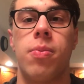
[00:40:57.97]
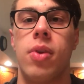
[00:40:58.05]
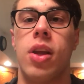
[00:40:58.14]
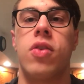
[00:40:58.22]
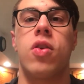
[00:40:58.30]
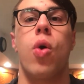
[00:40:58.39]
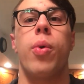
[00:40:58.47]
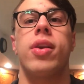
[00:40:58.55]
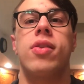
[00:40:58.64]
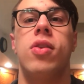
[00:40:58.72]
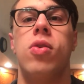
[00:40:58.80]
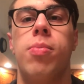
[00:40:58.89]
it's going
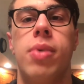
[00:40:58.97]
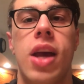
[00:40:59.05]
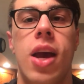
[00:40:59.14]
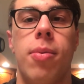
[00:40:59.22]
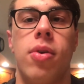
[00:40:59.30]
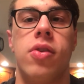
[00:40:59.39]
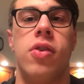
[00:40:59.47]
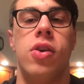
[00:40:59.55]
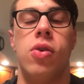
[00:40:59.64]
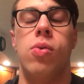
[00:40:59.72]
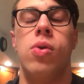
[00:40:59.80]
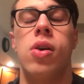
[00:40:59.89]
to be able
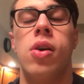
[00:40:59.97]
to